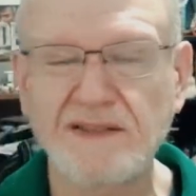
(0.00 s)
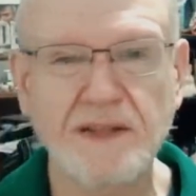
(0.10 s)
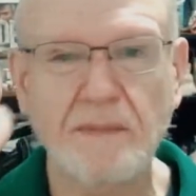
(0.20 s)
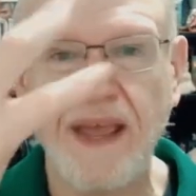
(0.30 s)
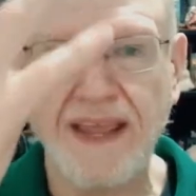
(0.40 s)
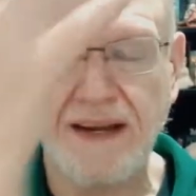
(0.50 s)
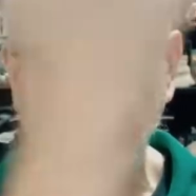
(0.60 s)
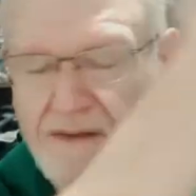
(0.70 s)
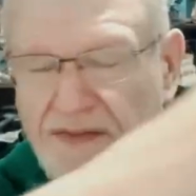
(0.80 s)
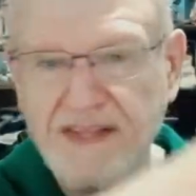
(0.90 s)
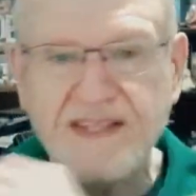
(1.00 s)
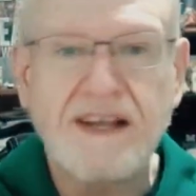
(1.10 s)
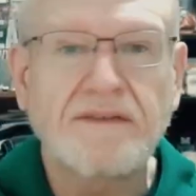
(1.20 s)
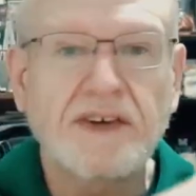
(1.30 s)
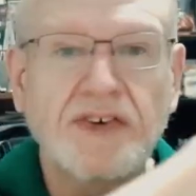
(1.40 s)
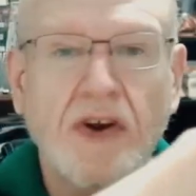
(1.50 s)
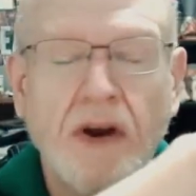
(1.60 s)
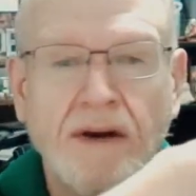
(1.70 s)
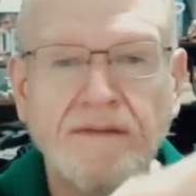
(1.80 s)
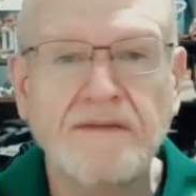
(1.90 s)
the pain of the severed
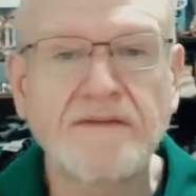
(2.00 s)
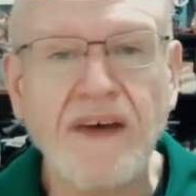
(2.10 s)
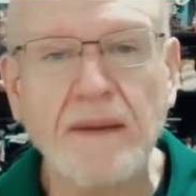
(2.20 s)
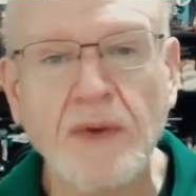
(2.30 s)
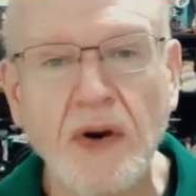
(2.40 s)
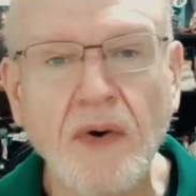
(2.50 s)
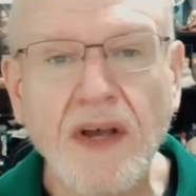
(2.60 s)
nerve and fibro.